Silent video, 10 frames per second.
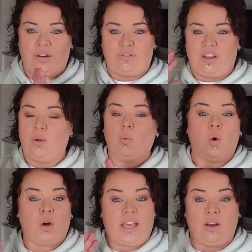your feet
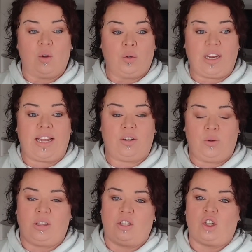walking all day
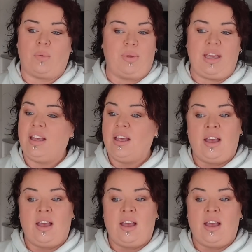doing the shopping.